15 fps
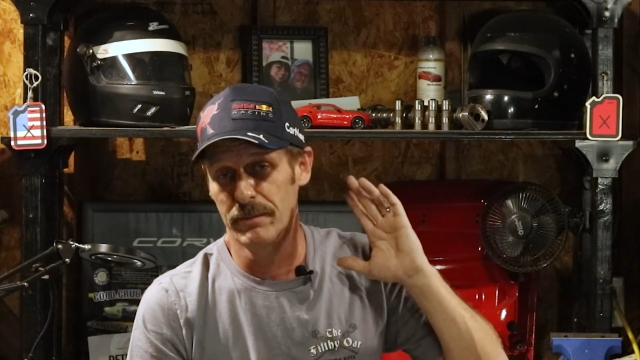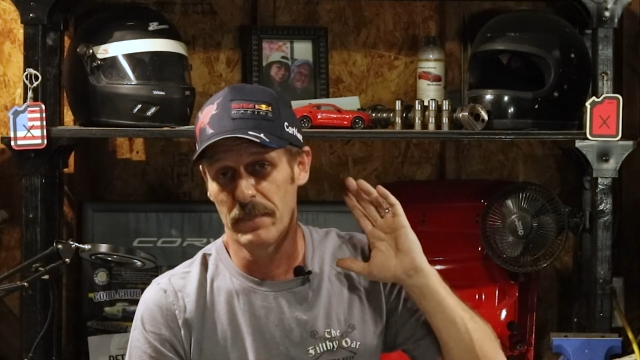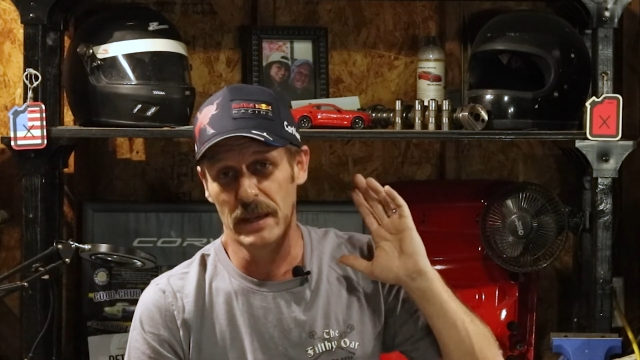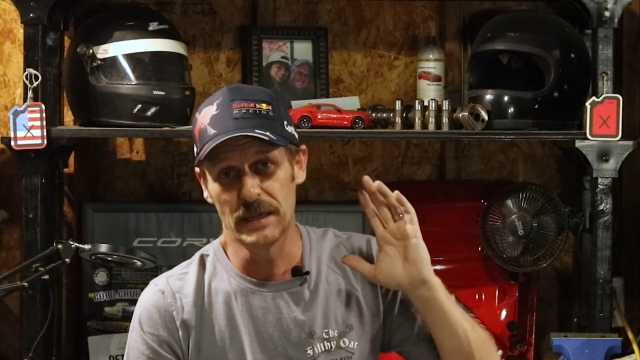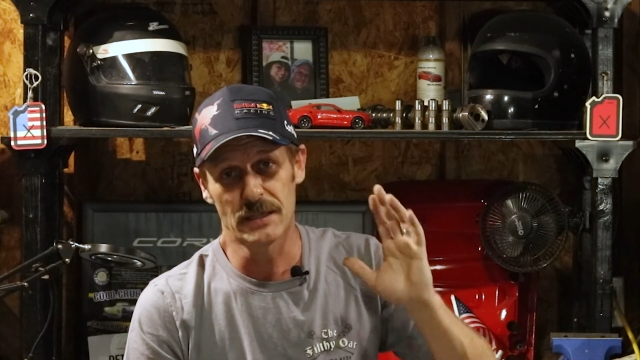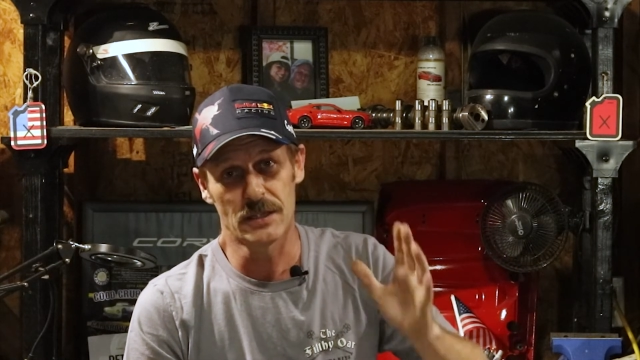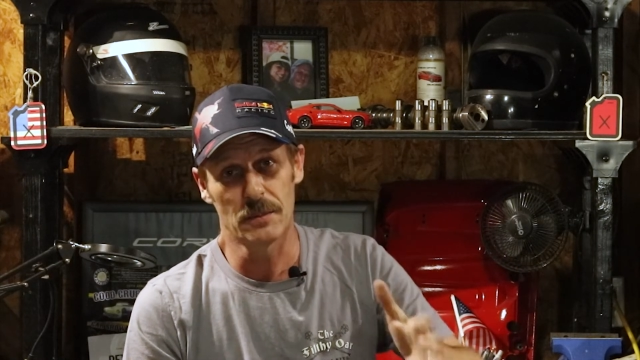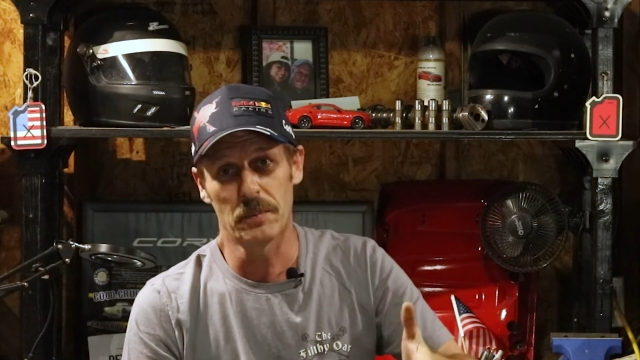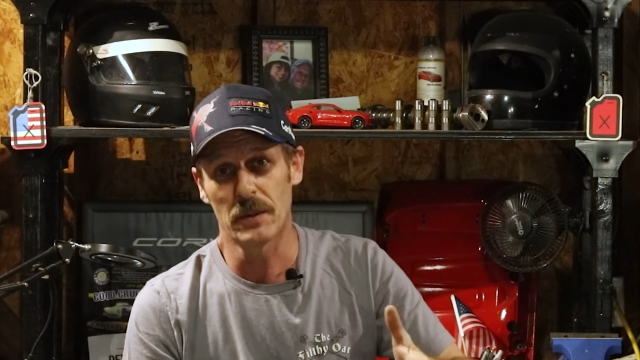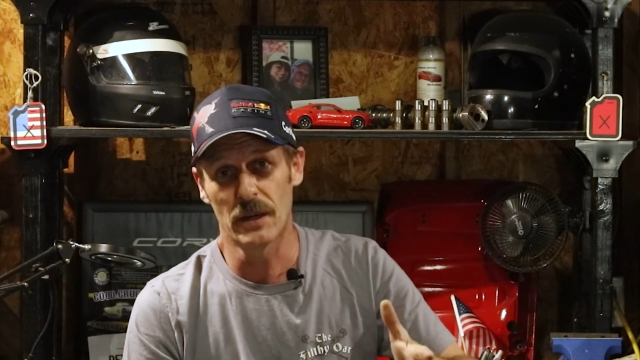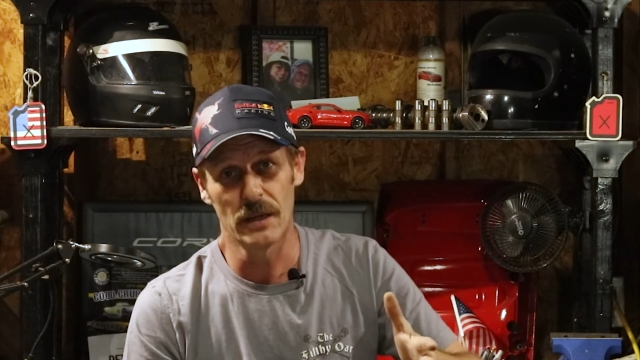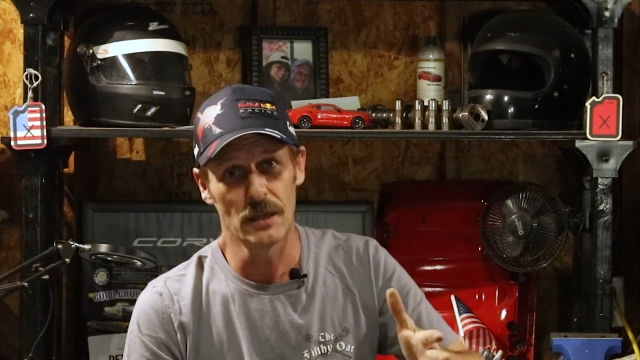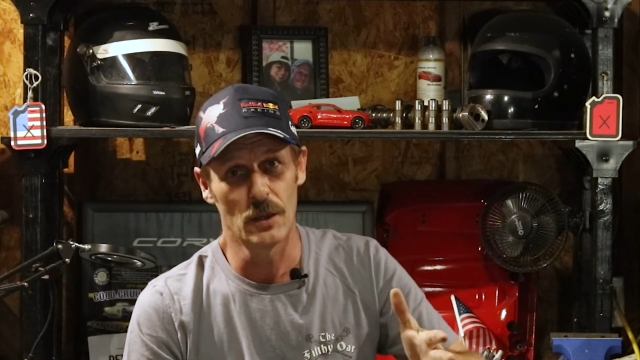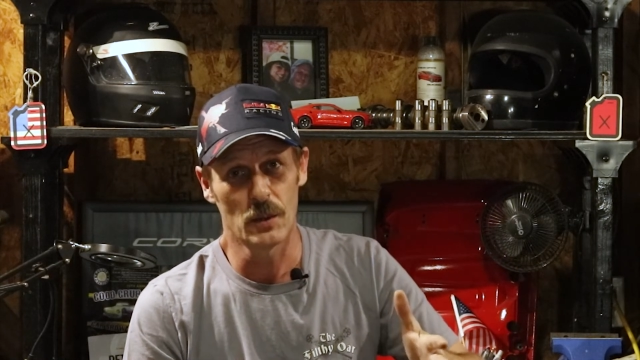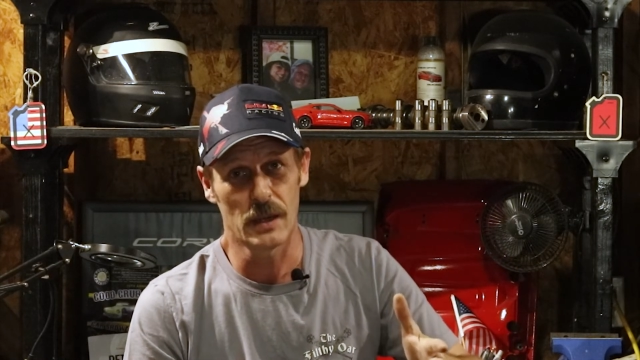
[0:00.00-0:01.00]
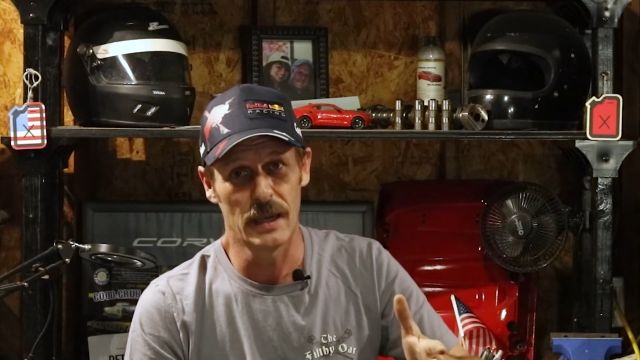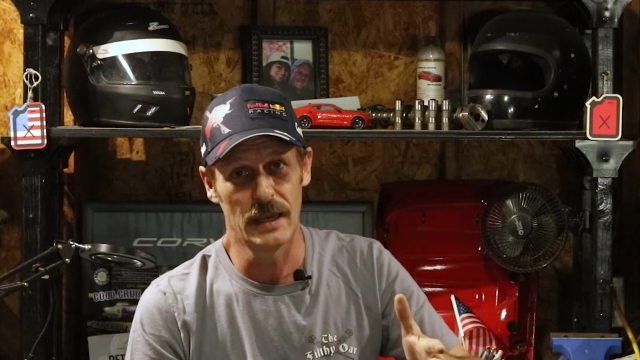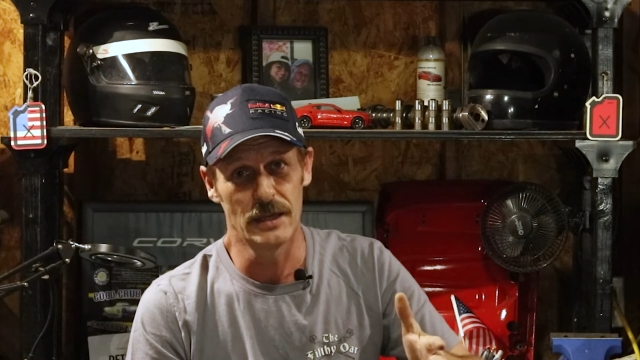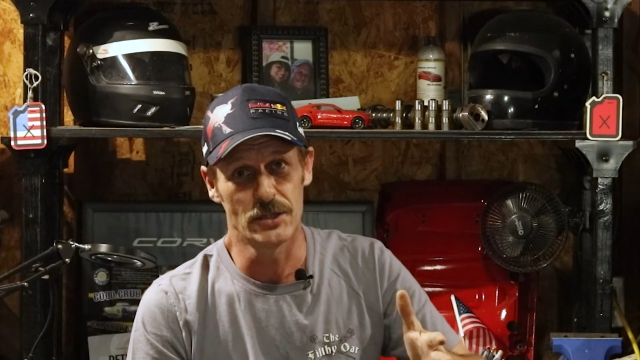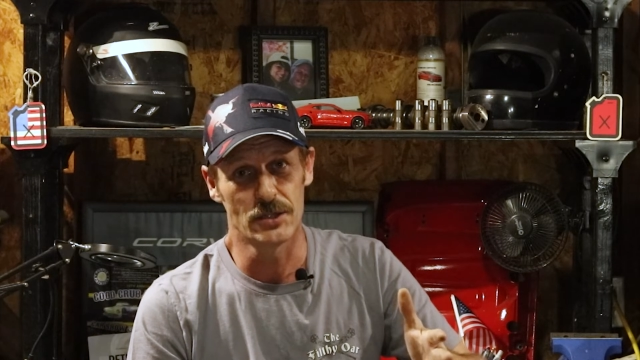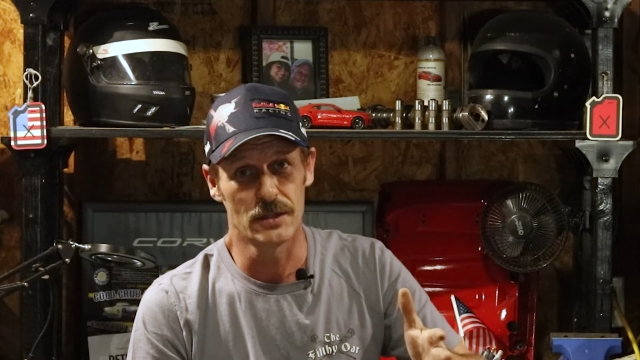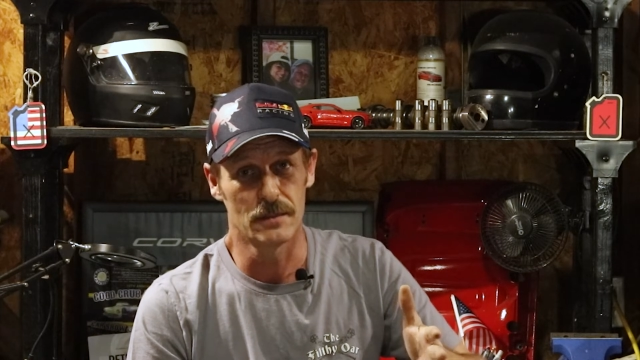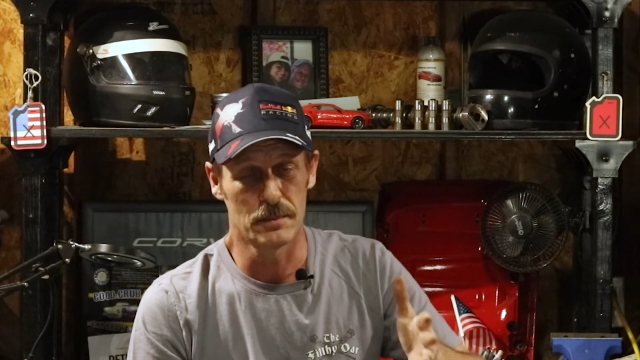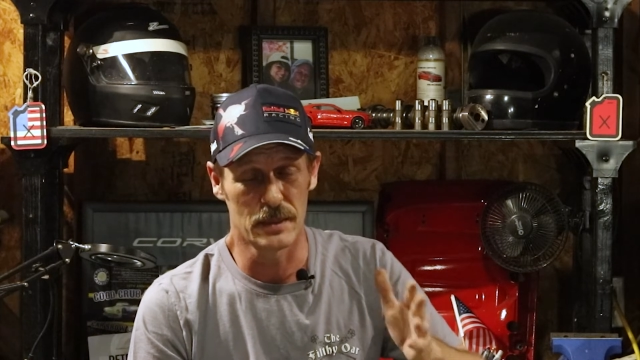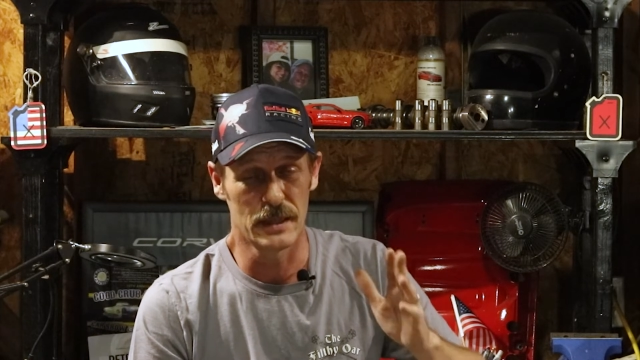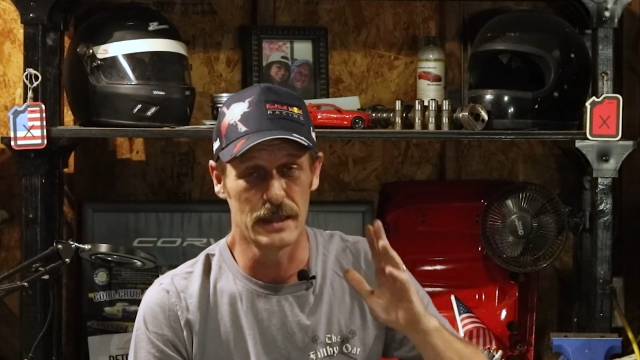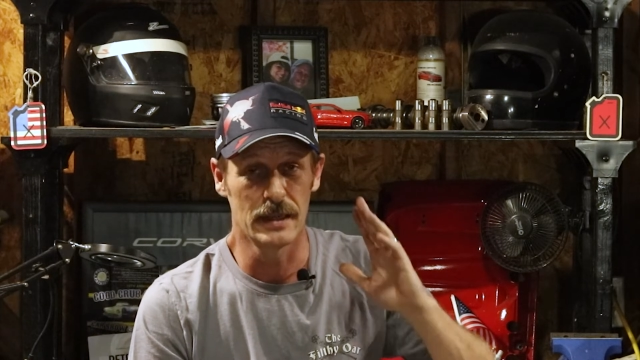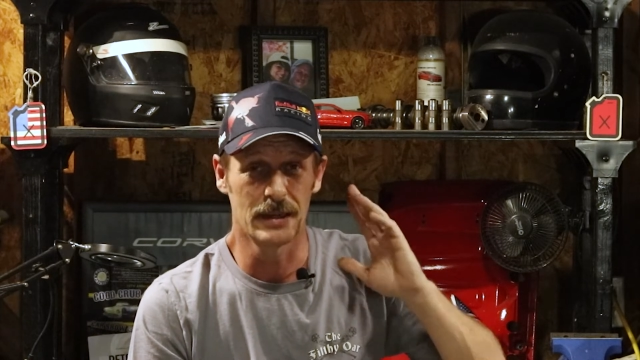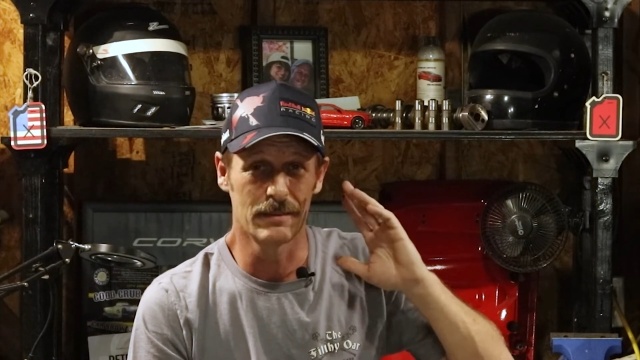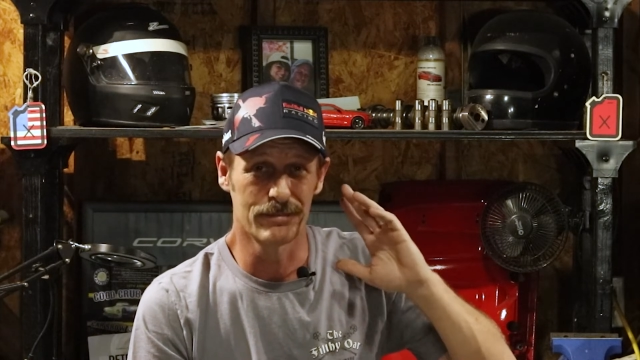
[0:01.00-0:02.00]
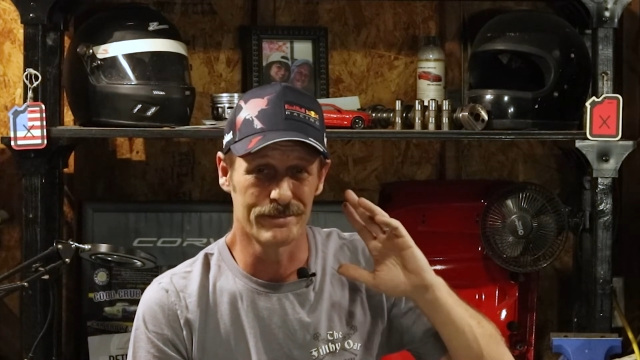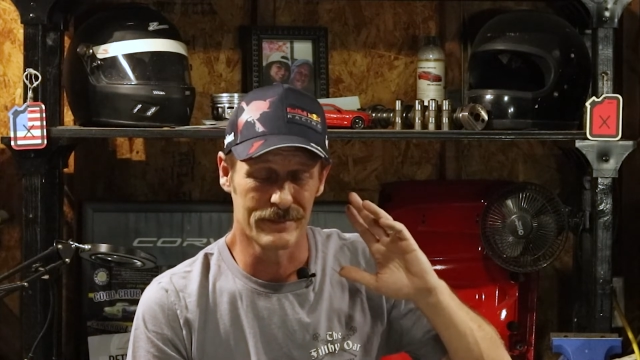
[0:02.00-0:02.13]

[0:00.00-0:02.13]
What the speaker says: based upon location, but